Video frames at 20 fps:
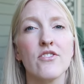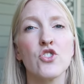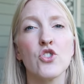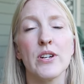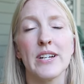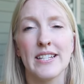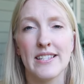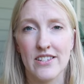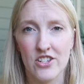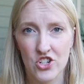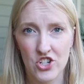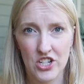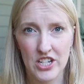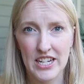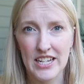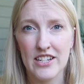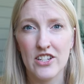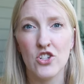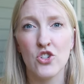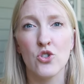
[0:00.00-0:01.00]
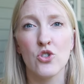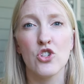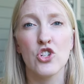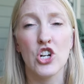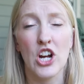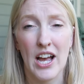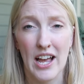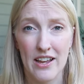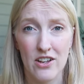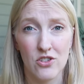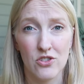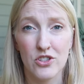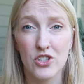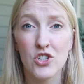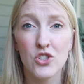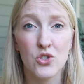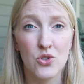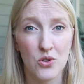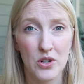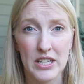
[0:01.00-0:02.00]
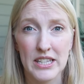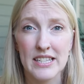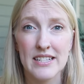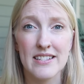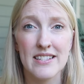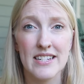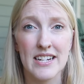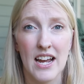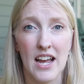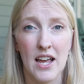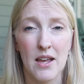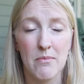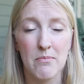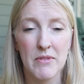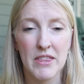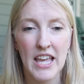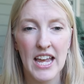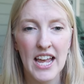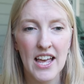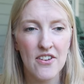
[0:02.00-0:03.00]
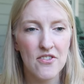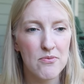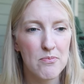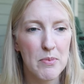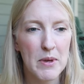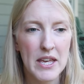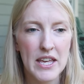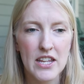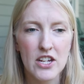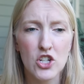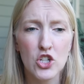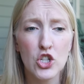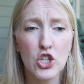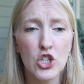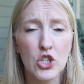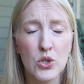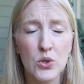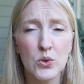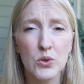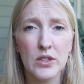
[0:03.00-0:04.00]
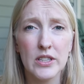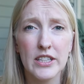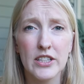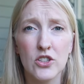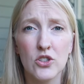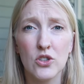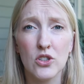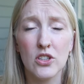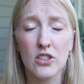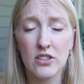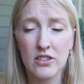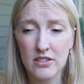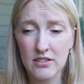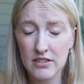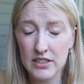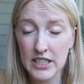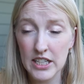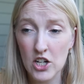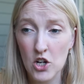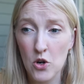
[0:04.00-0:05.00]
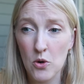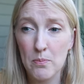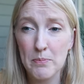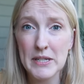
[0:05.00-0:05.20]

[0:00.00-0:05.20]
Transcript: of transition in your child during this time. They have been cute little, you know,